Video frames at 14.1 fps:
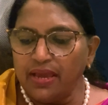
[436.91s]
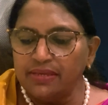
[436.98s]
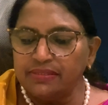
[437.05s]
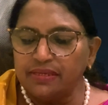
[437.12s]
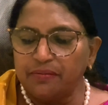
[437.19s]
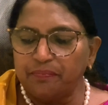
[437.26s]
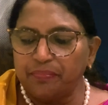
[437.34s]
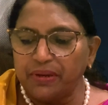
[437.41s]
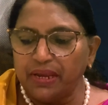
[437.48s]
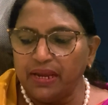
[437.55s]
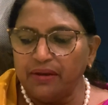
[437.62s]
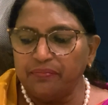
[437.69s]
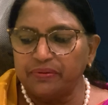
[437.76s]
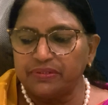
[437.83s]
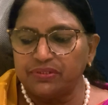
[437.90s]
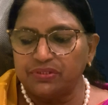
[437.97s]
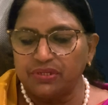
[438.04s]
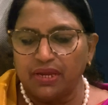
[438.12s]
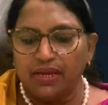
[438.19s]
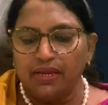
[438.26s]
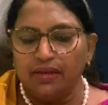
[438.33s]
Isaac prayed for
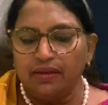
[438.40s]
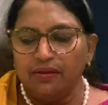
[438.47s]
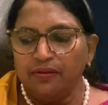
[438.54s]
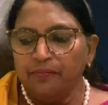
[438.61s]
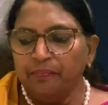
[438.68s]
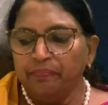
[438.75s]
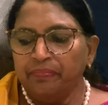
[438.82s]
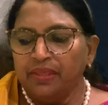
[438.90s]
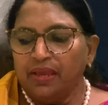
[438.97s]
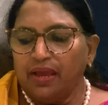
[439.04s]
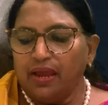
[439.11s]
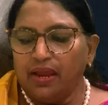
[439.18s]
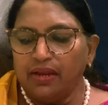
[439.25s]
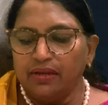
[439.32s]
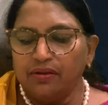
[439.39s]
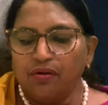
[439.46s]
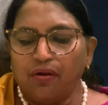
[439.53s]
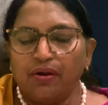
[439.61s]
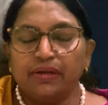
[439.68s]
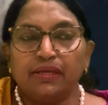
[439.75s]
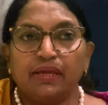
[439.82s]
child and
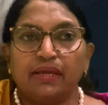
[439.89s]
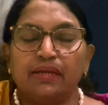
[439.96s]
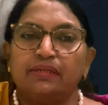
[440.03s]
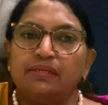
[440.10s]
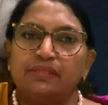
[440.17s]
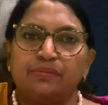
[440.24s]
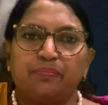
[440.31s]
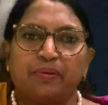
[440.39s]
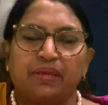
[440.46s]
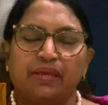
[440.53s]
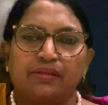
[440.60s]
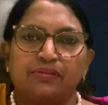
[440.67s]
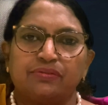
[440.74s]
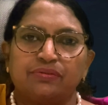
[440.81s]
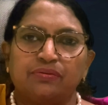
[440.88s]
God heard his prayer.